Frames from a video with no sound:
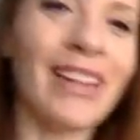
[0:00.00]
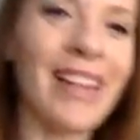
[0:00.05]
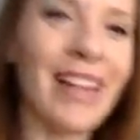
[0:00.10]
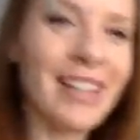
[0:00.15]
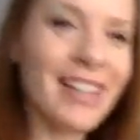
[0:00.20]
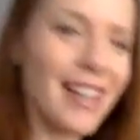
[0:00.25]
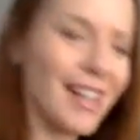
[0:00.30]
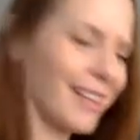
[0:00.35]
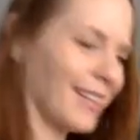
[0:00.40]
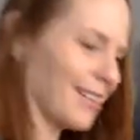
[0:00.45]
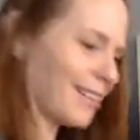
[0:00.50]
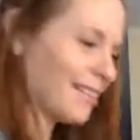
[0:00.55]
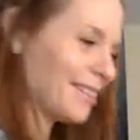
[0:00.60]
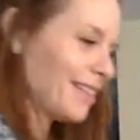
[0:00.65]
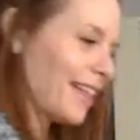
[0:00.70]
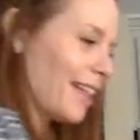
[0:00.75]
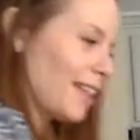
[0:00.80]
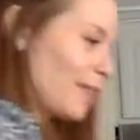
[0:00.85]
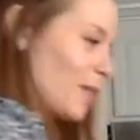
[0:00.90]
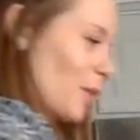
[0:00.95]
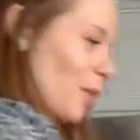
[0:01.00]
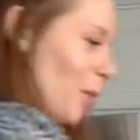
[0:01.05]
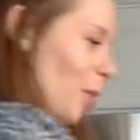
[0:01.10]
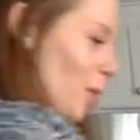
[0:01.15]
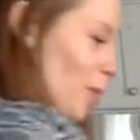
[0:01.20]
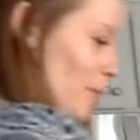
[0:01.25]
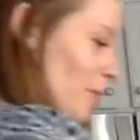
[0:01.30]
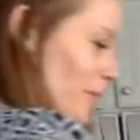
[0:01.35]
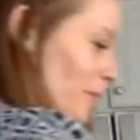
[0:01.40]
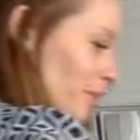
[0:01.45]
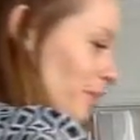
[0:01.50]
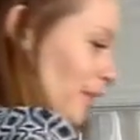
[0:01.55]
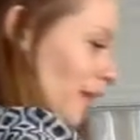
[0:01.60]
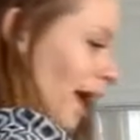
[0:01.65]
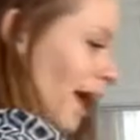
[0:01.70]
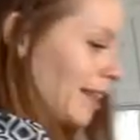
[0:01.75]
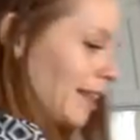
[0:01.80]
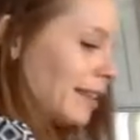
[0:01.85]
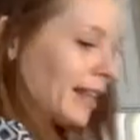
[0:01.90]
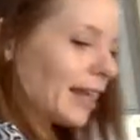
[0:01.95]
That's like that quote.
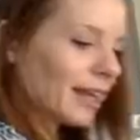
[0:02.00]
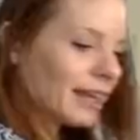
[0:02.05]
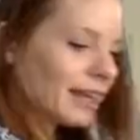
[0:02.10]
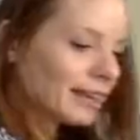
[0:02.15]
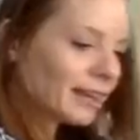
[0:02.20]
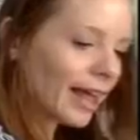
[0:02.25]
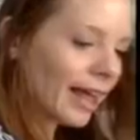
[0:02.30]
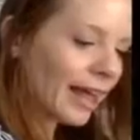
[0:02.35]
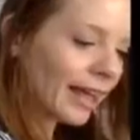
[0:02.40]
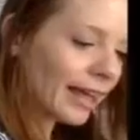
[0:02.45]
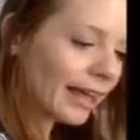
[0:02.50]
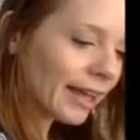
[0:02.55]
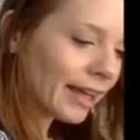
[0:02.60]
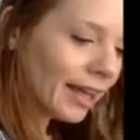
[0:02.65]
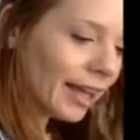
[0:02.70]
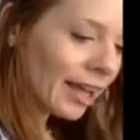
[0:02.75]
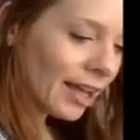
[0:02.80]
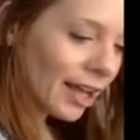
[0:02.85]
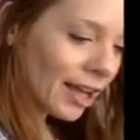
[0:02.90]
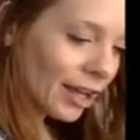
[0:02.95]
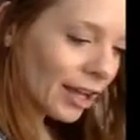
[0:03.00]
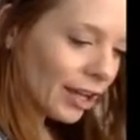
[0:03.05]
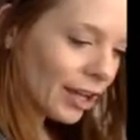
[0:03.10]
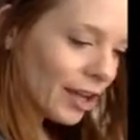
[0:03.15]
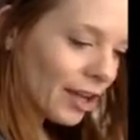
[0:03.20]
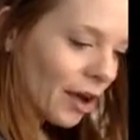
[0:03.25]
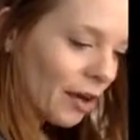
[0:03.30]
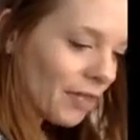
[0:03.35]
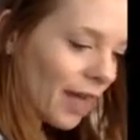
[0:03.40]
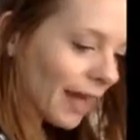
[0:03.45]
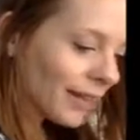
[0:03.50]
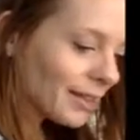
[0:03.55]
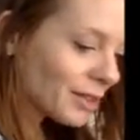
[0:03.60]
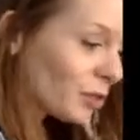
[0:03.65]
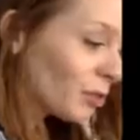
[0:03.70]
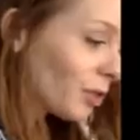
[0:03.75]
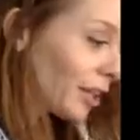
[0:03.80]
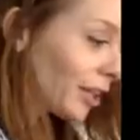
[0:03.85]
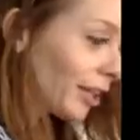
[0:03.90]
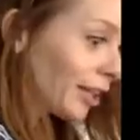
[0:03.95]
I think, like, you know, that's a
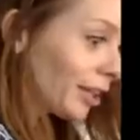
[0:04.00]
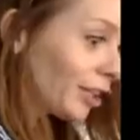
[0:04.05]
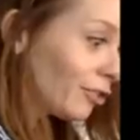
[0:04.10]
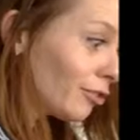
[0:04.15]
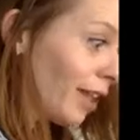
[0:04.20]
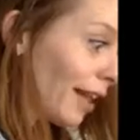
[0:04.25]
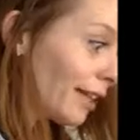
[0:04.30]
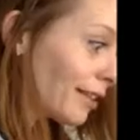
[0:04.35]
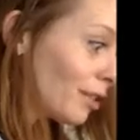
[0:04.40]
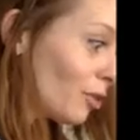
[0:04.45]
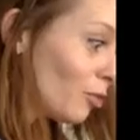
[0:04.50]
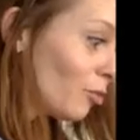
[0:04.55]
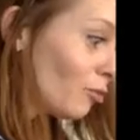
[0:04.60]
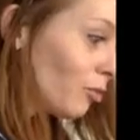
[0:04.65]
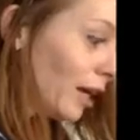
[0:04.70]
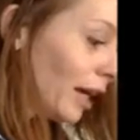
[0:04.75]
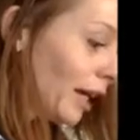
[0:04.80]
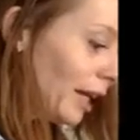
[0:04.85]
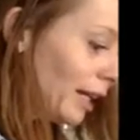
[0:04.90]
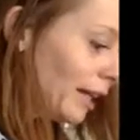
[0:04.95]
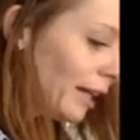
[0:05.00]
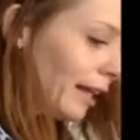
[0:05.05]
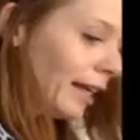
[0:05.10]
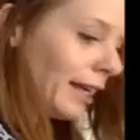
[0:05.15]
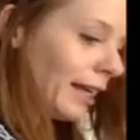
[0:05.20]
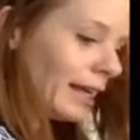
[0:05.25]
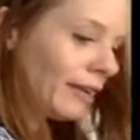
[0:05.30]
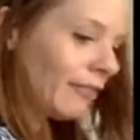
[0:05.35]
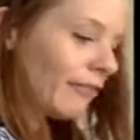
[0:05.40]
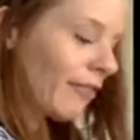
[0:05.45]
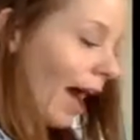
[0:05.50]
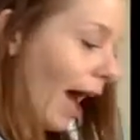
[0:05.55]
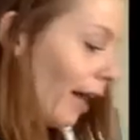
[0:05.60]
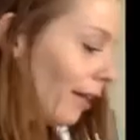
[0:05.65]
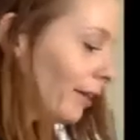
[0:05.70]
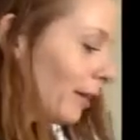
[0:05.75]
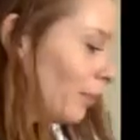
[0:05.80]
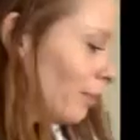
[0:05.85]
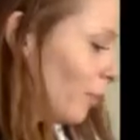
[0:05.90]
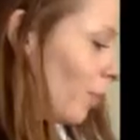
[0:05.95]
really
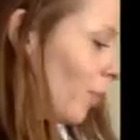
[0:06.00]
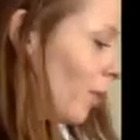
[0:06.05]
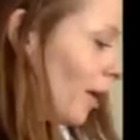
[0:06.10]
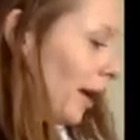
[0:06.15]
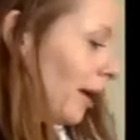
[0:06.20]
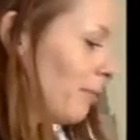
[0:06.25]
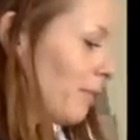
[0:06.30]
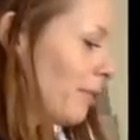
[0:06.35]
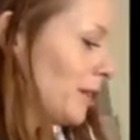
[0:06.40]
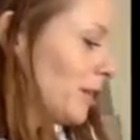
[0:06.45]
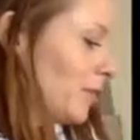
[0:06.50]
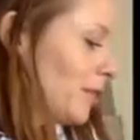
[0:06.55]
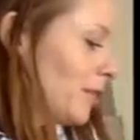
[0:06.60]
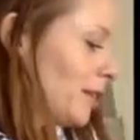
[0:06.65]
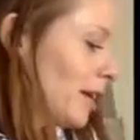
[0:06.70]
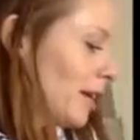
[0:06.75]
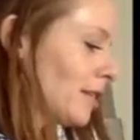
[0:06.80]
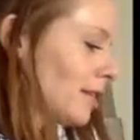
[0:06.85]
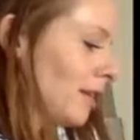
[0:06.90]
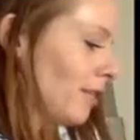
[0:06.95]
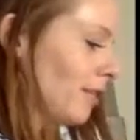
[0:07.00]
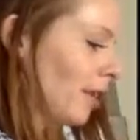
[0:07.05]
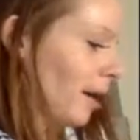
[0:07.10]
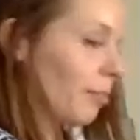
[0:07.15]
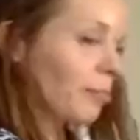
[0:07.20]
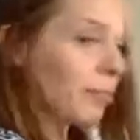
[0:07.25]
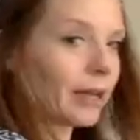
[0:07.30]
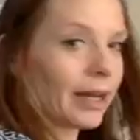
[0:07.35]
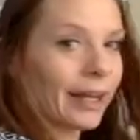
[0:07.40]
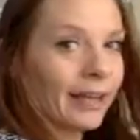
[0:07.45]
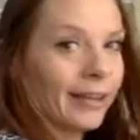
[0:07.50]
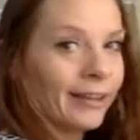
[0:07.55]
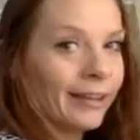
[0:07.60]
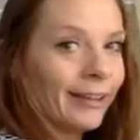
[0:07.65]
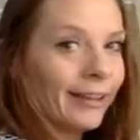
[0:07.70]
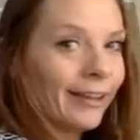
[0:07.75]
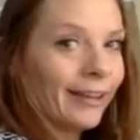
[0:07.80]
valid point. Misery does love company.